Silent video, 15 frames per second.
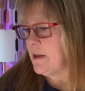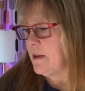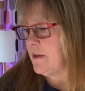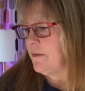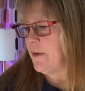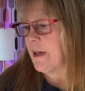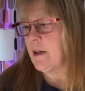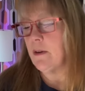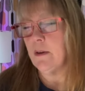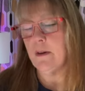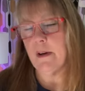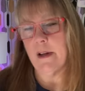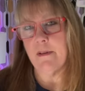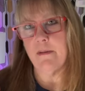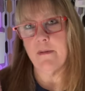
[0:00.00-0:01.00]
of
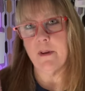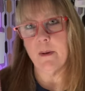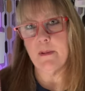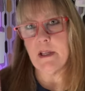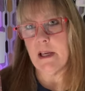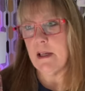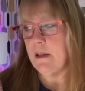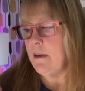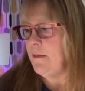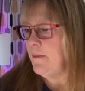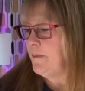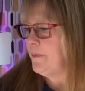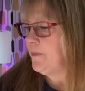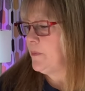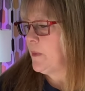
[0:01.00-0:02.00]
regular and Phillips head
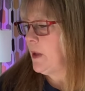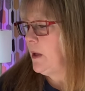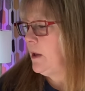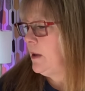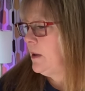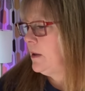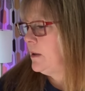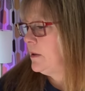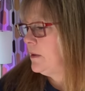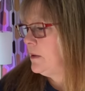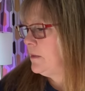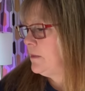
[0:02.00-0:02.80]
uh,